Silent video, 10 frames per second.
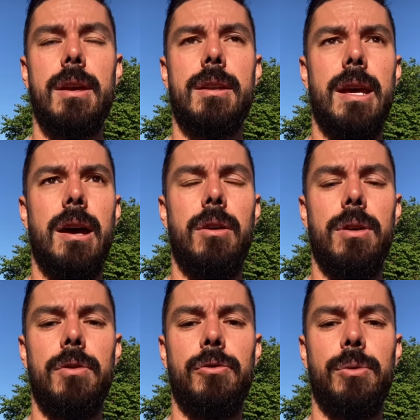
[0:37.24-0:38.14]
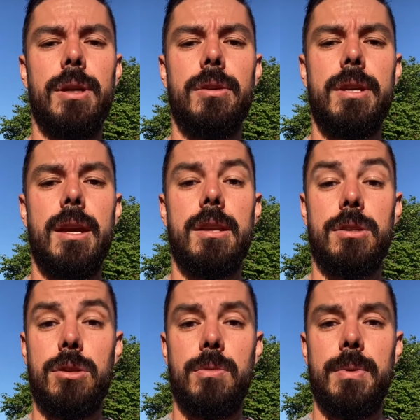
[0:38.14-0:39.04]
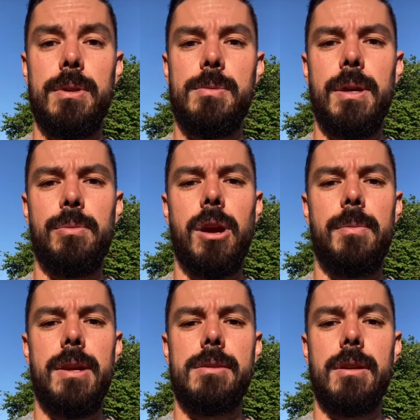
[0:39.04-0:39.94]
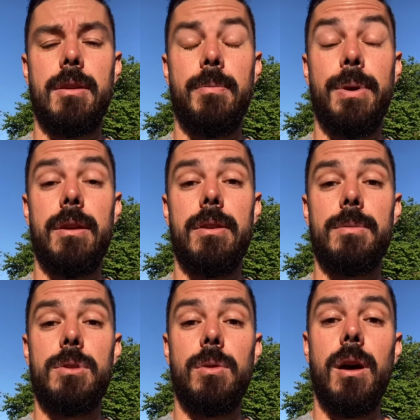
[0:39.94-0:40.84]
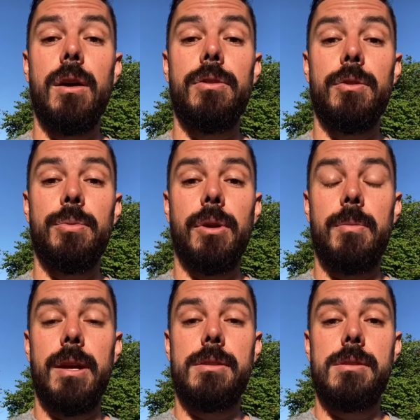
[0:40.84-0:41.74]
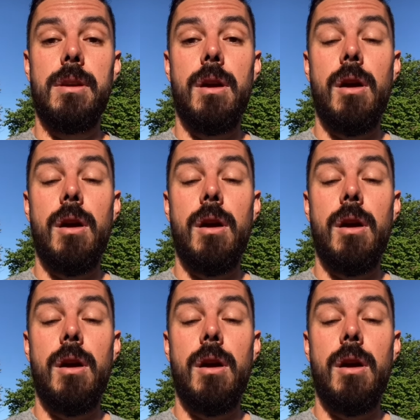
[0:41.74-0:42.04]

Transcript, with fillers: Now, if we look at humans being primates and compare them to other primates,